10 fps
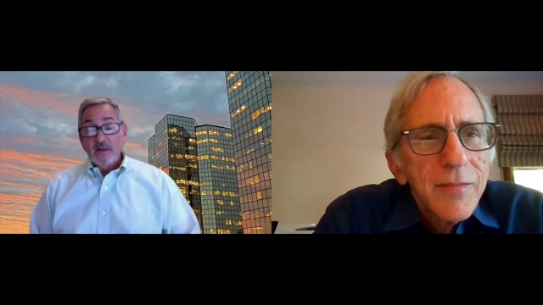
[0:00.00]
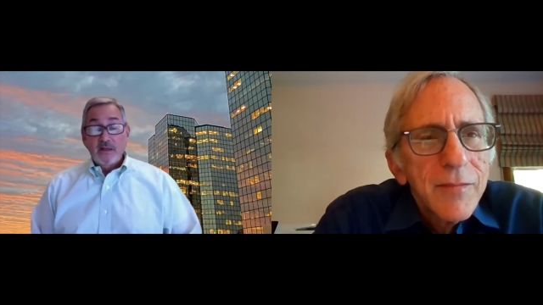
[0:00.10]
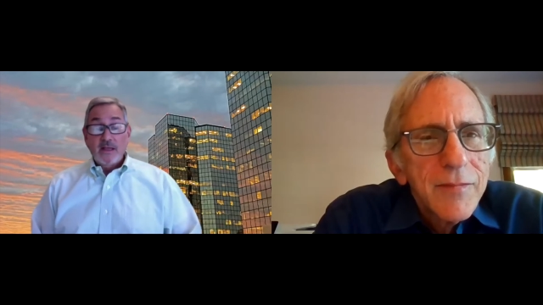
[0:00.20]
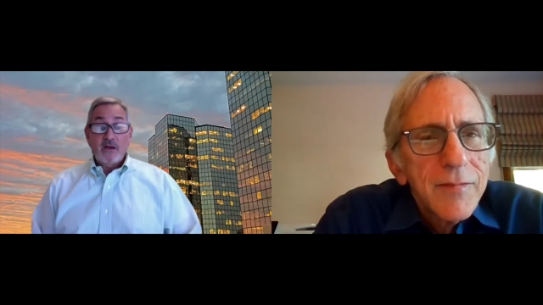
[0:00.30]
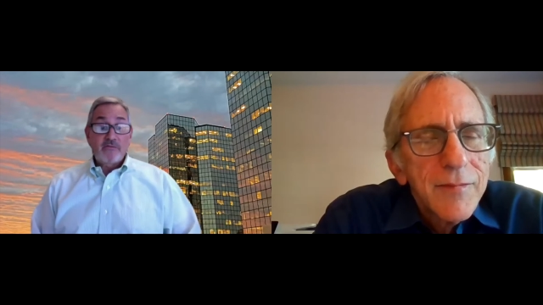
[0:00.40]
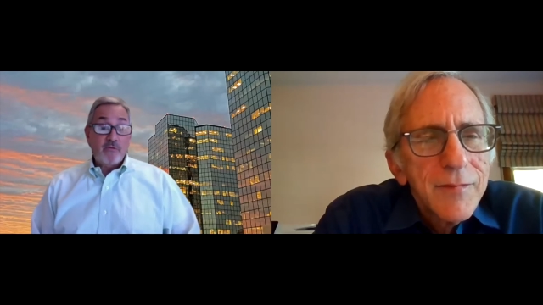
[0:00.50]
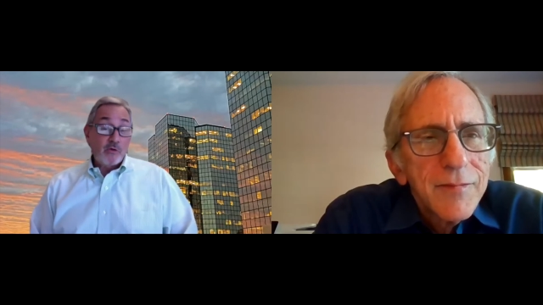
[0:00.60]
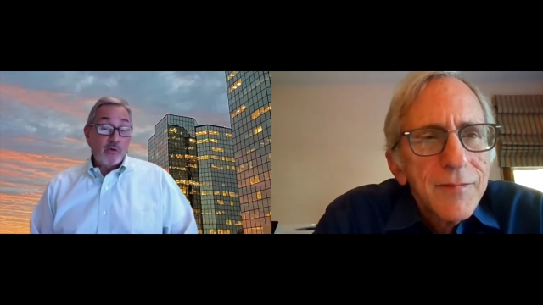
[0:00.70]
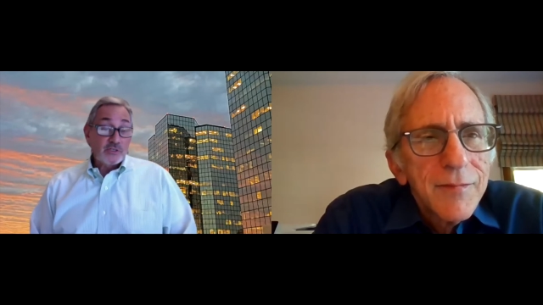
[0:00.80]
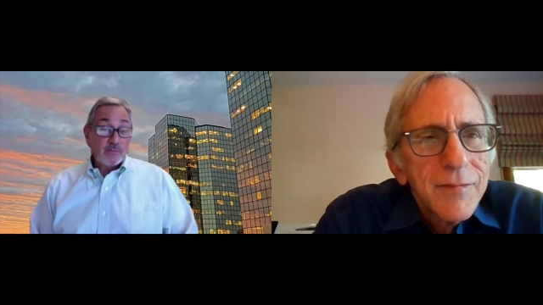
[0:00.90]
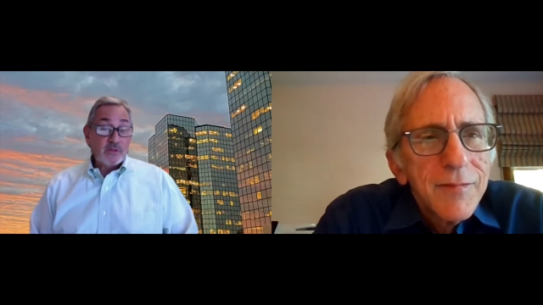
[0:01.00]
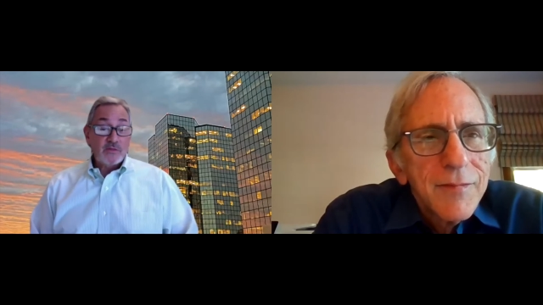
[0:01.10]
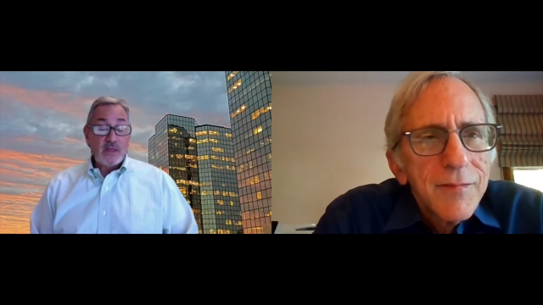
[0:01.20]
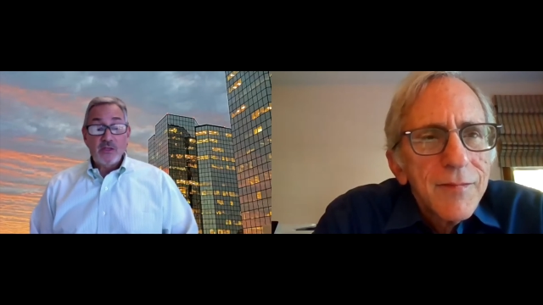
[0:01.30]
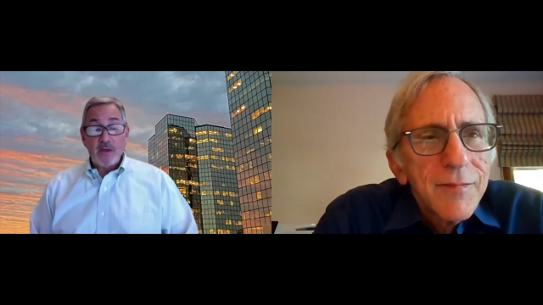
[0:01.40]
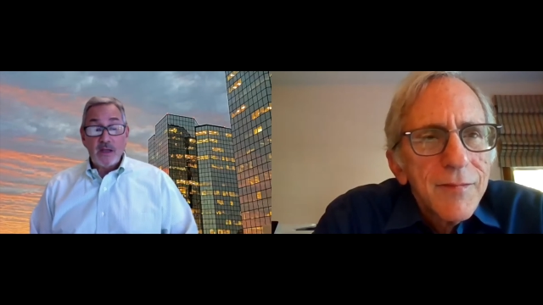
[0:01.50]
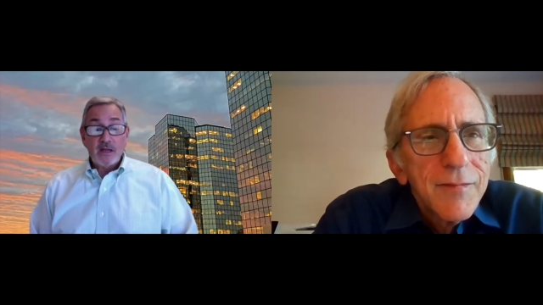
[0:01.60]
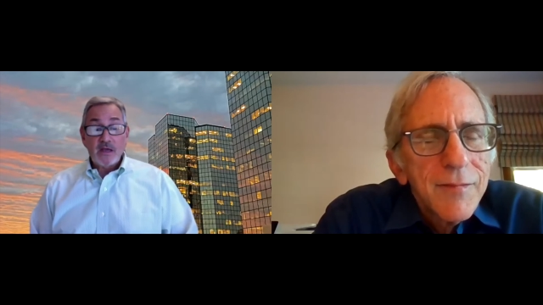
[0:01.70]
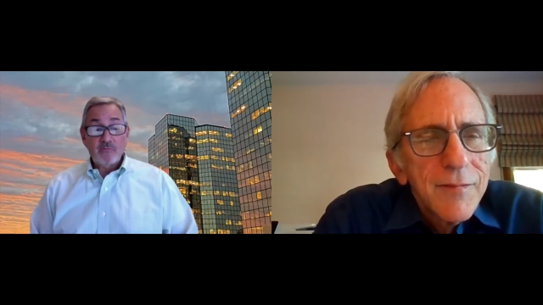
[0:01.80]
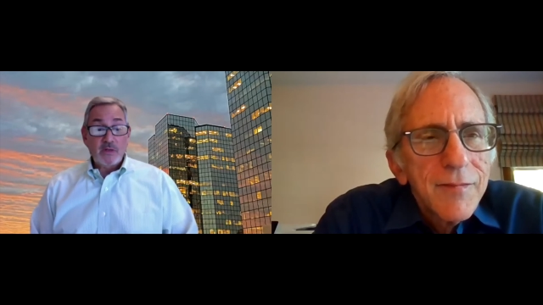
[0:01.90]
Speaker 1: and afford something that you might not
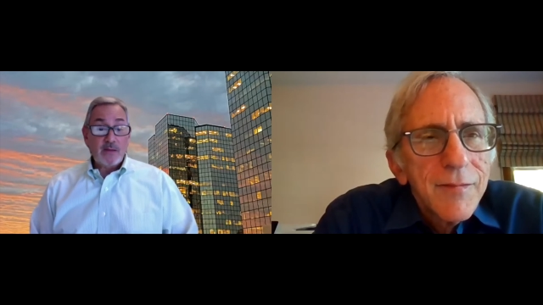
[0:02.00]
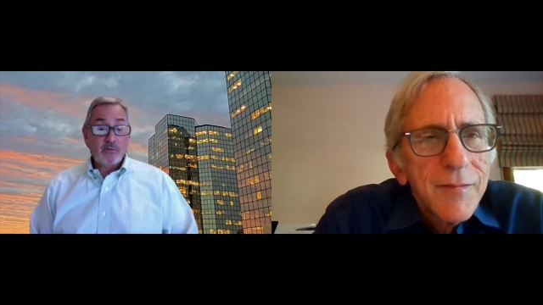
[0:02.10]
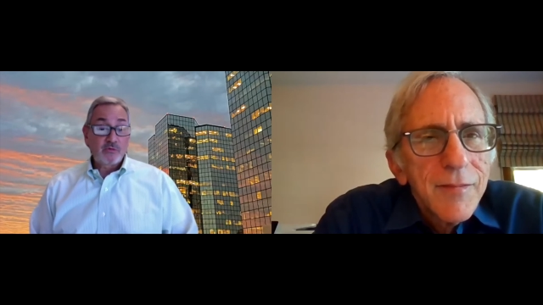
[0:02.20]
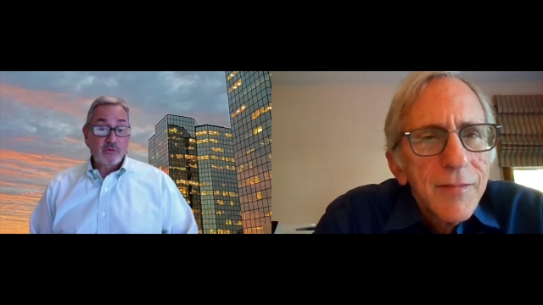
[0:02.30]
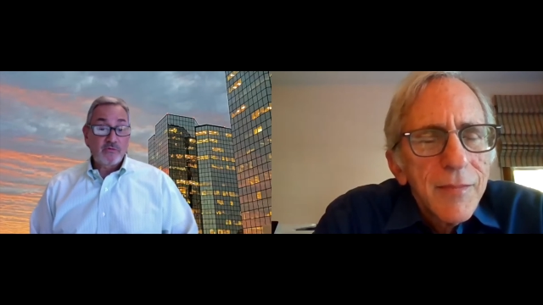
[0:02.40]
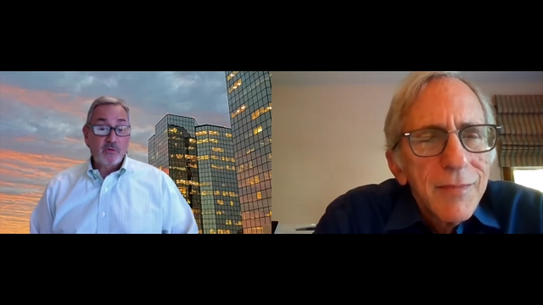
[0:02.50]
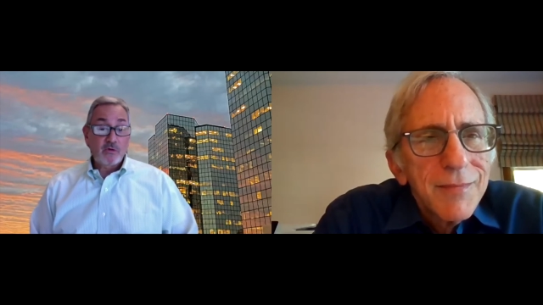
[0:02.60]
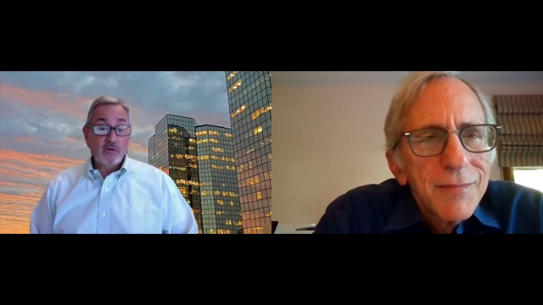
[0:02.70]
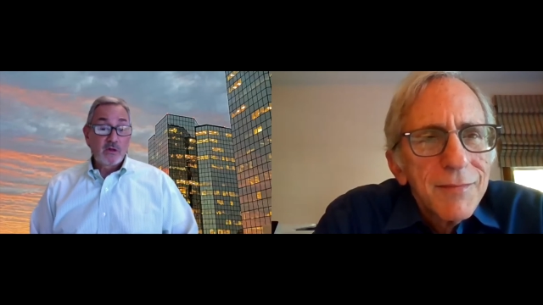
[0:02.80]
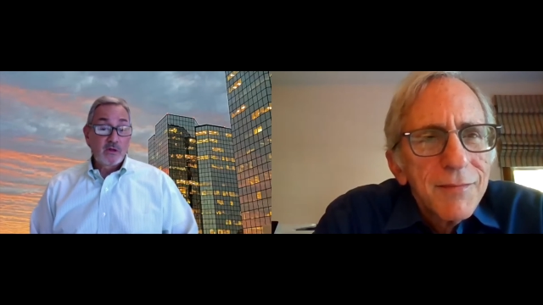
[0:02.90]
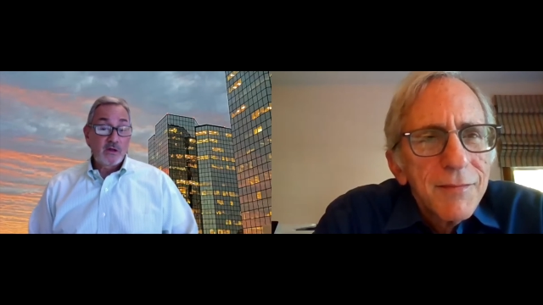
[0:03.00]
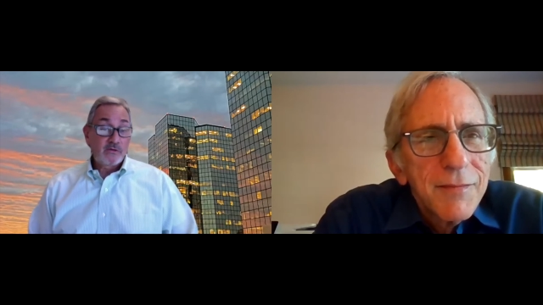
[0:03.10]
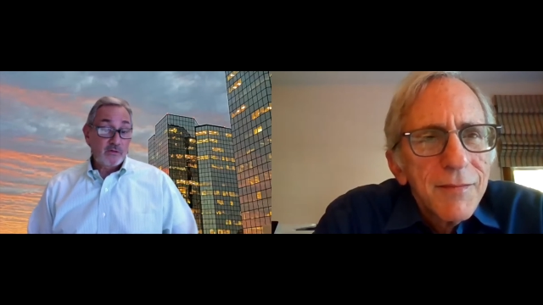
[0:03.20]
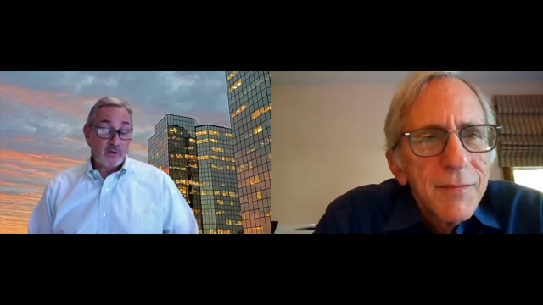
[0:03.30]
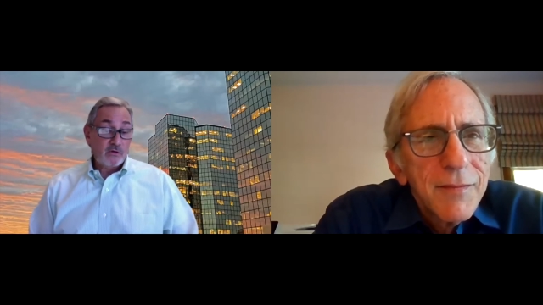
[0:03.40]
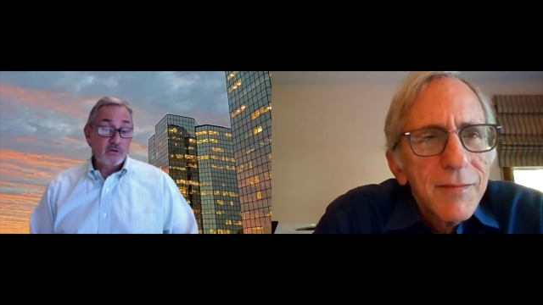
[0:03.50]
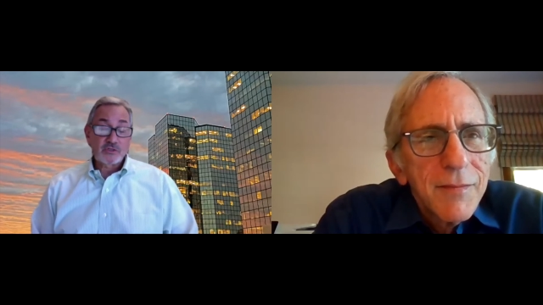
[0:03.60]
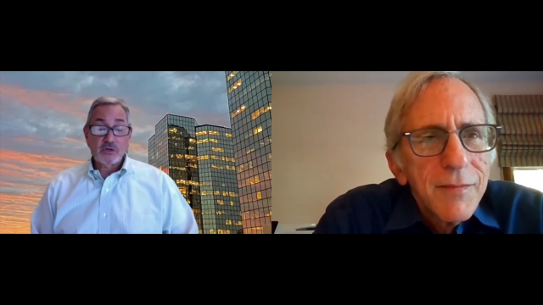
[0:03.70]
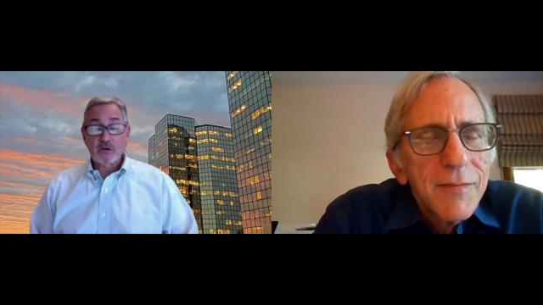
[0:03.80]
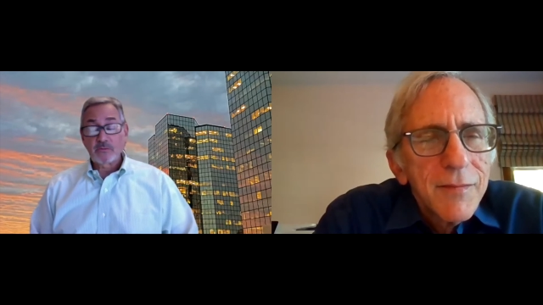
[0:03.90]
have been able to afford under the current
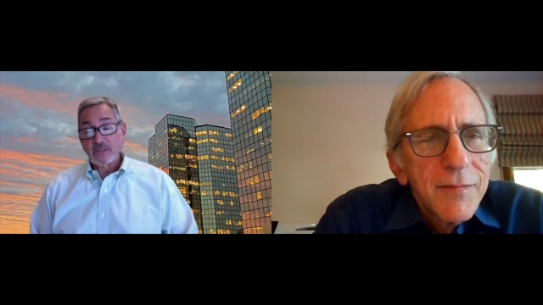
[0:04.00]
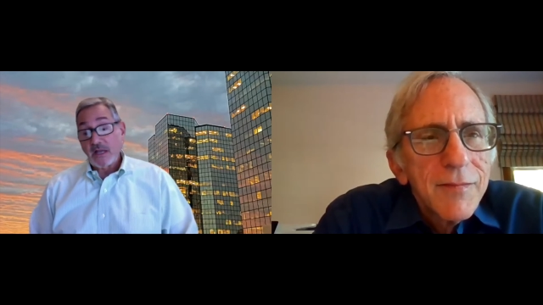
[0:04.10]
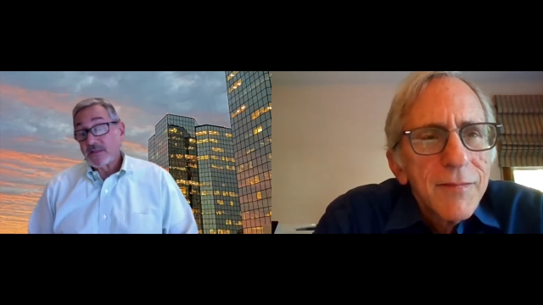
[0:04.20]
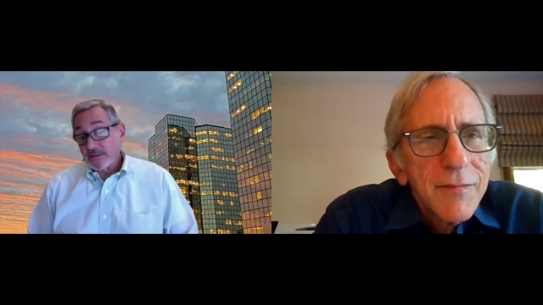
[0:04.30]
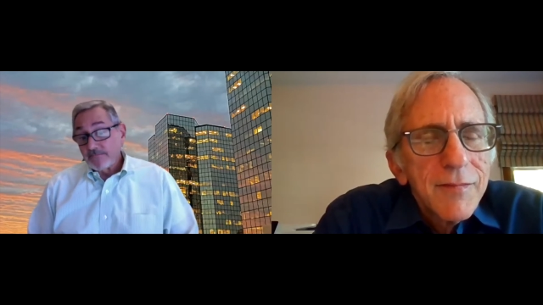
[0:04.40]
circumstance.